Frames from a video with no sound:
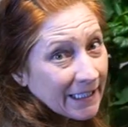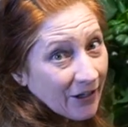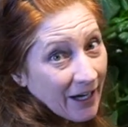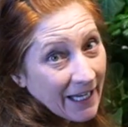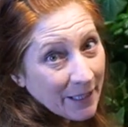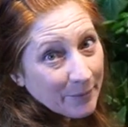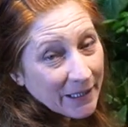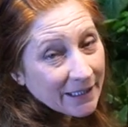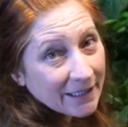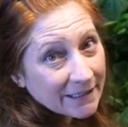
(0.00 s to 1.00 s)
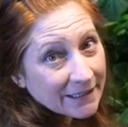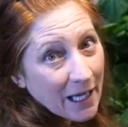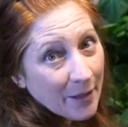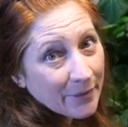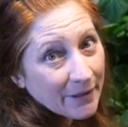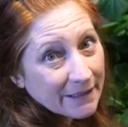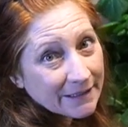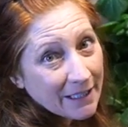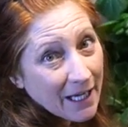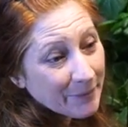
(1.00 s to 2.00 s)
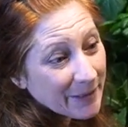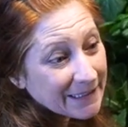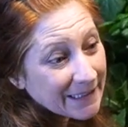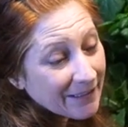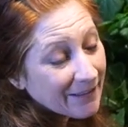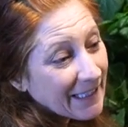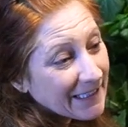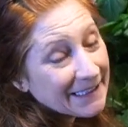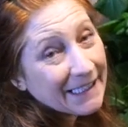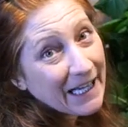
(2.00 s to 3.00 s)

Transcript: here, I can pick this up. It's not a big deal. This